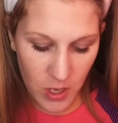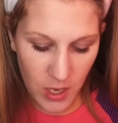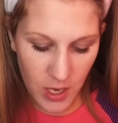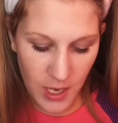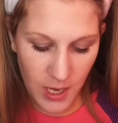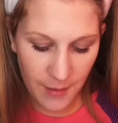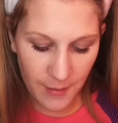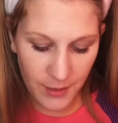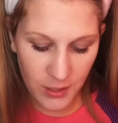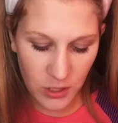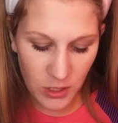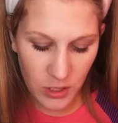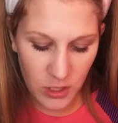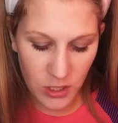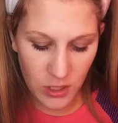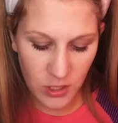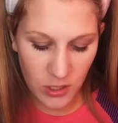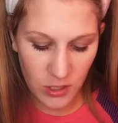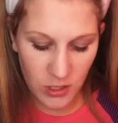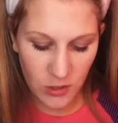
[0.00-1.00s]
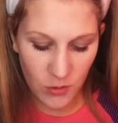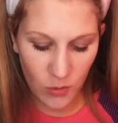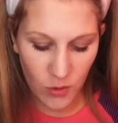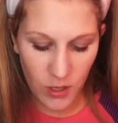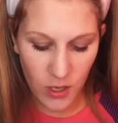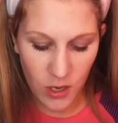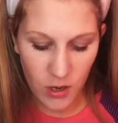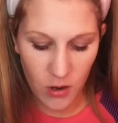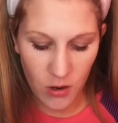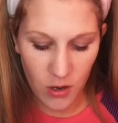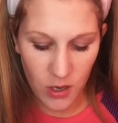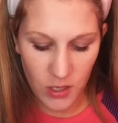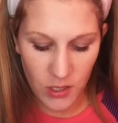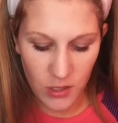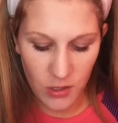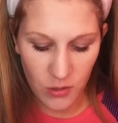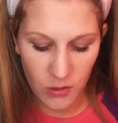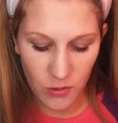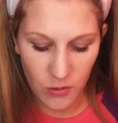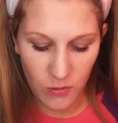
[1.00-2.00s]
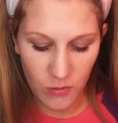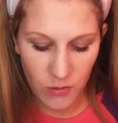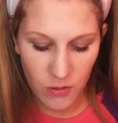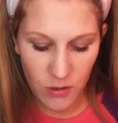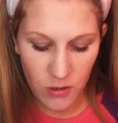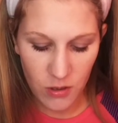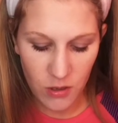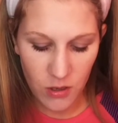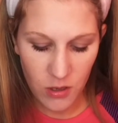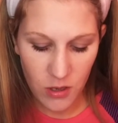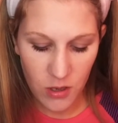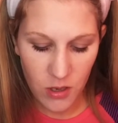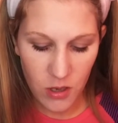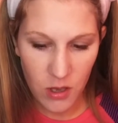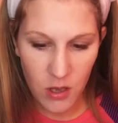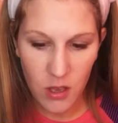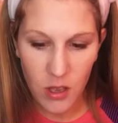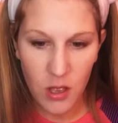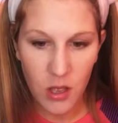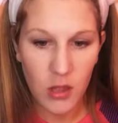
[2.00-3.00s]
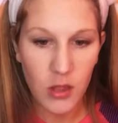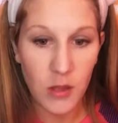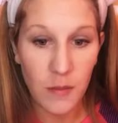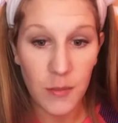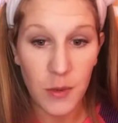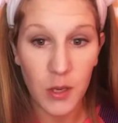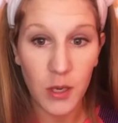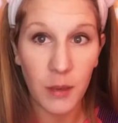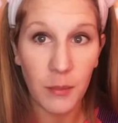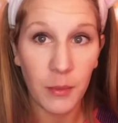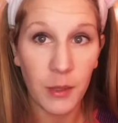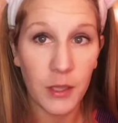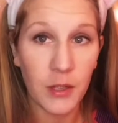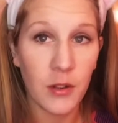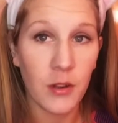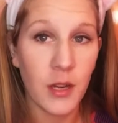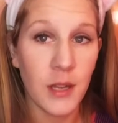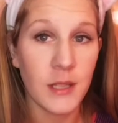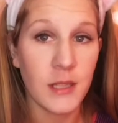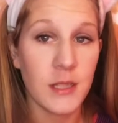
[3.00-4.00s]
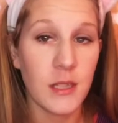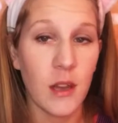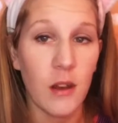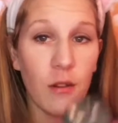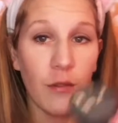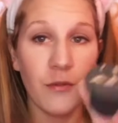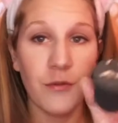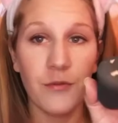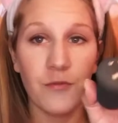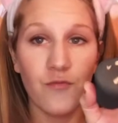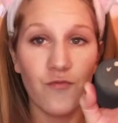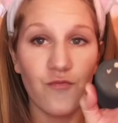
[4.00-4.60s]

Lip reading: And I'm actually just going to squirt it onto the Beauty Blender itself.